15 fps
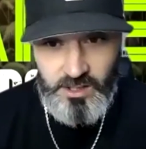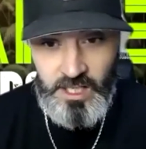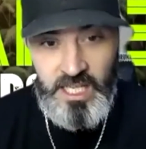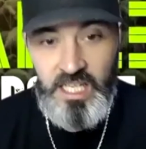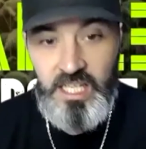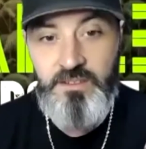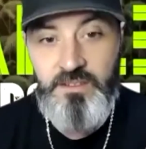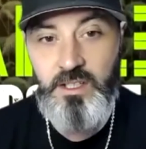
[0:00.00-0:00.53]

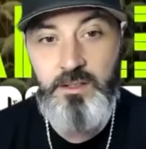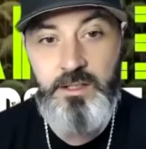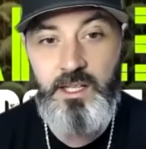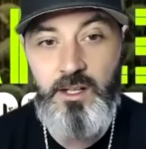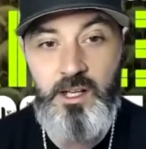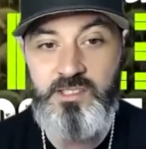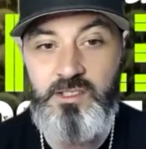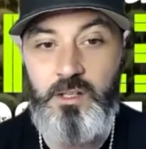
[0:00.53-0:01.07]
even though they
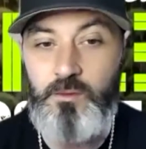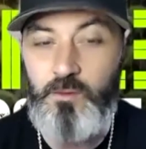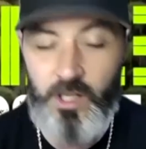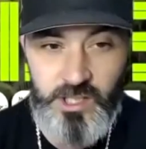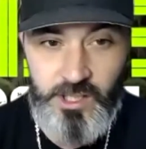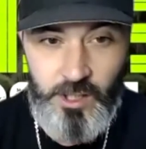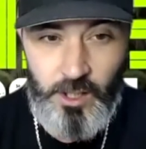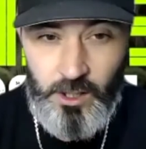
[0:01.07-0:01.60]
lost on rushing
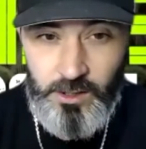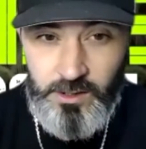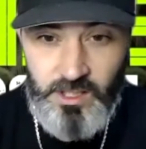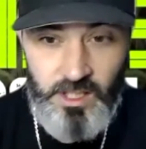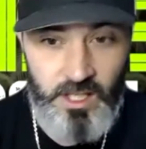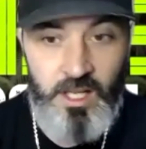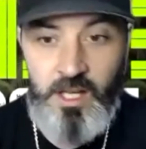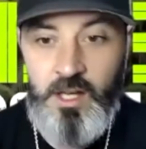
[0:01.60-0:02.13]
yards
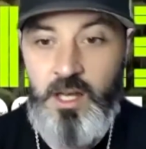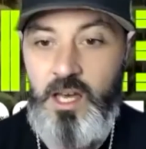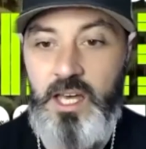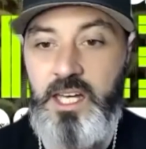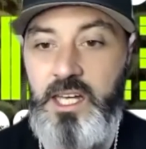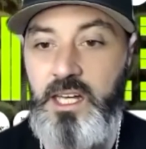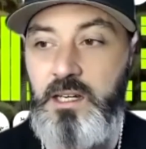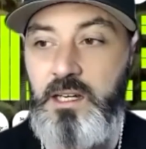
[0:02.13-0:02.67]

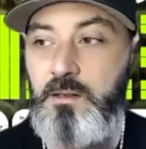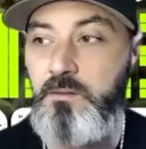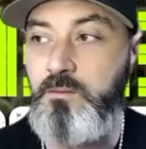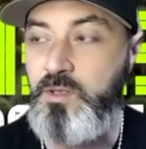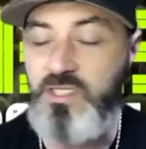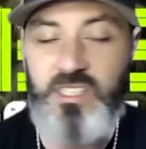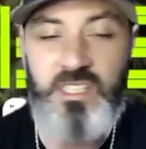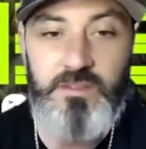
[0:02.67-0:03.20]
and
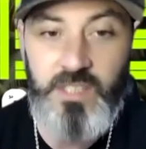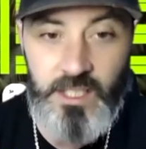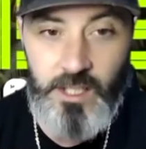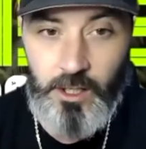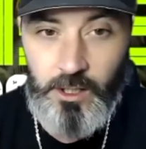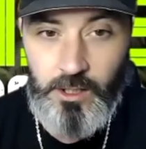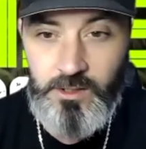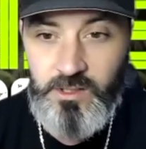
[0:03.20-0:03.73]
receiving
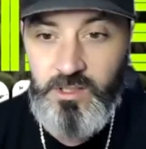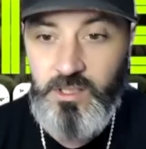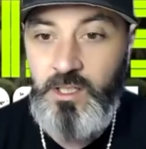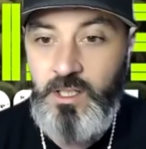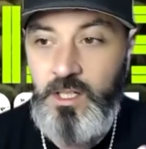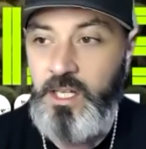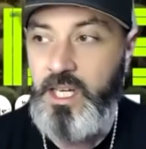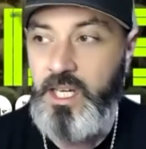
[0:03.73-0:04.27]
yards
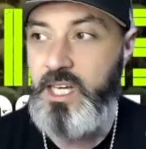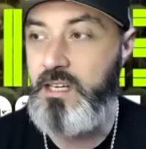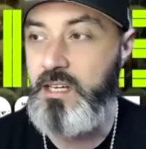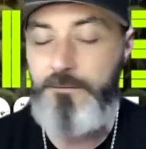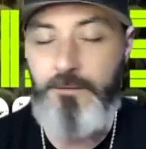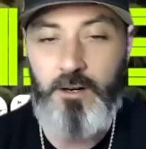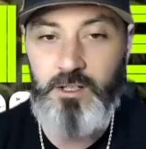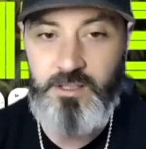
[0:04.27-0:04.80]
and
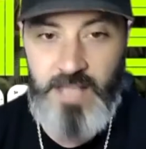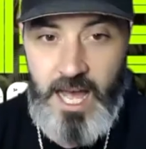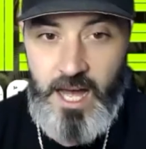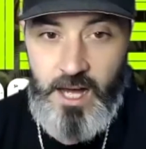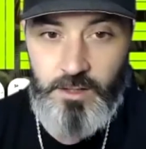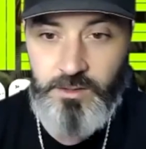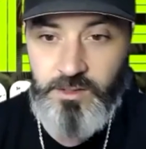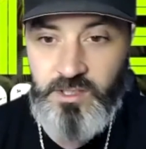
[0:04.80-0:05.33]
first
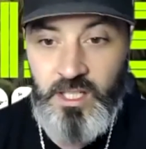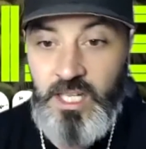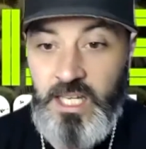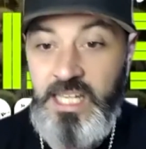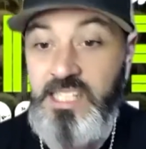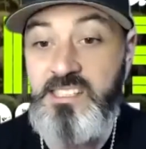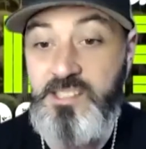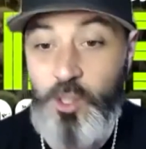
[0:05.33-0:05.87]
downs, he
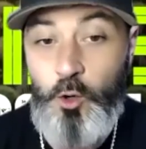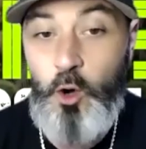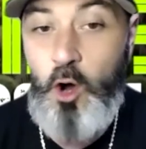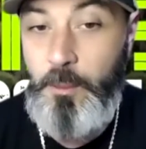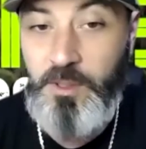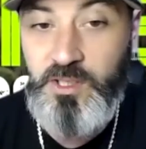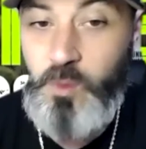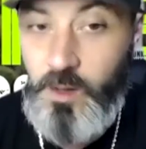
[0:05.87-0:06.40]
still
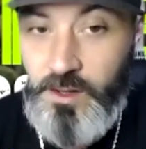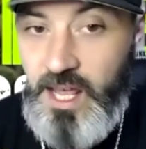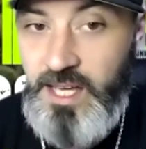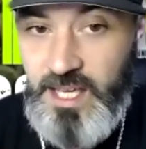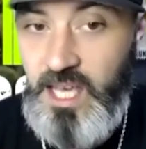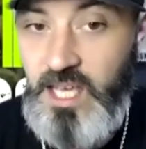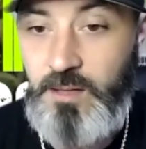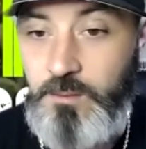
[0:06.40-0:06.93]
almost won that
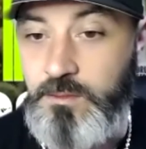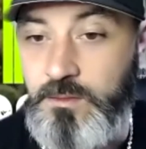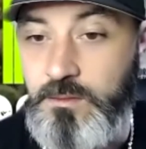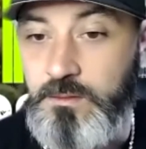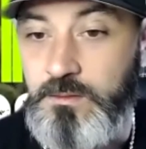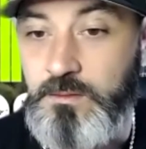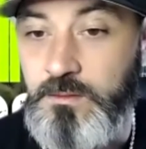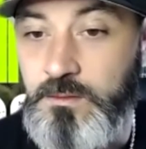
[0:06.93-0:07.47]
game.
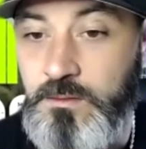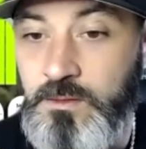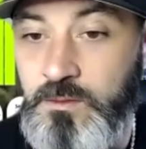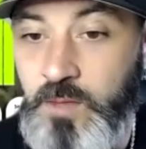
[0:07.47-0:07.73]
Right?